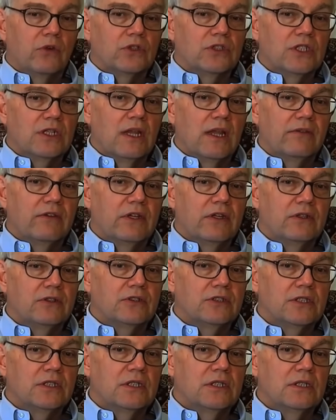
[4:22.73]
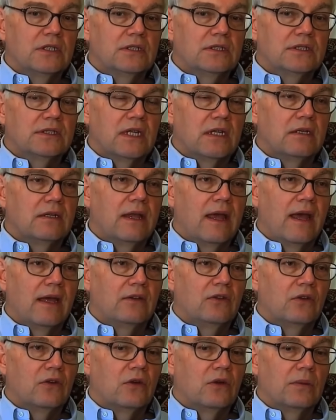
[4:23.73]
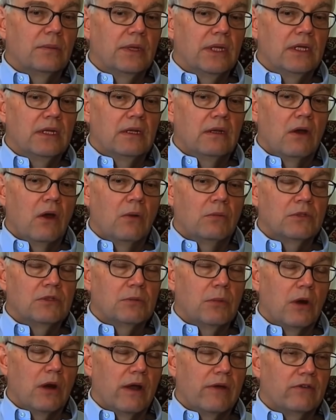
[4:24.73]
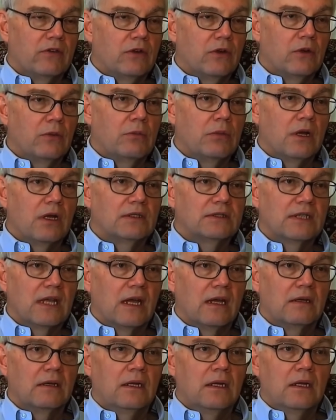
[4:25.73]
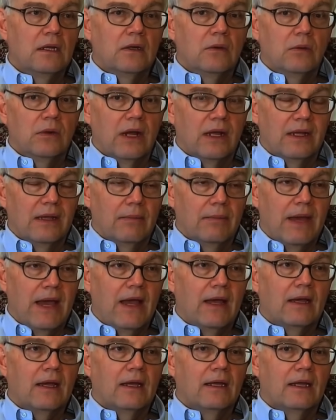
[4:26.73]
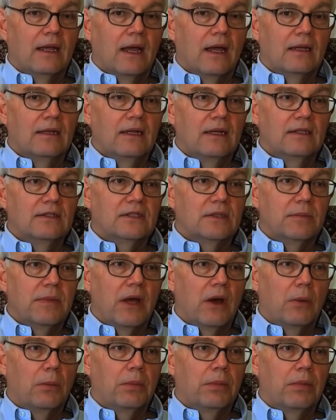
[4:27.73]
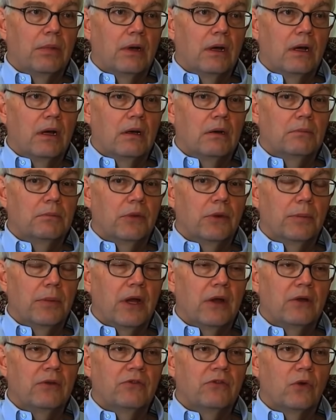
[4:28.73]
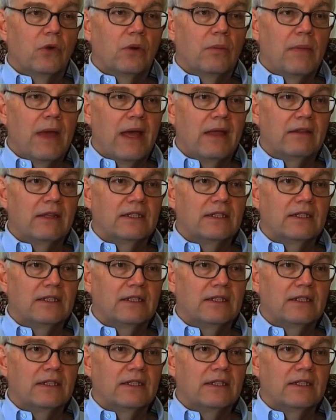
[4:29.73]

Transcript: she left here, she said, Dad, you're going to be home tomorrow afternoon because I, when I get back, I, I need some help uh, preparing for a math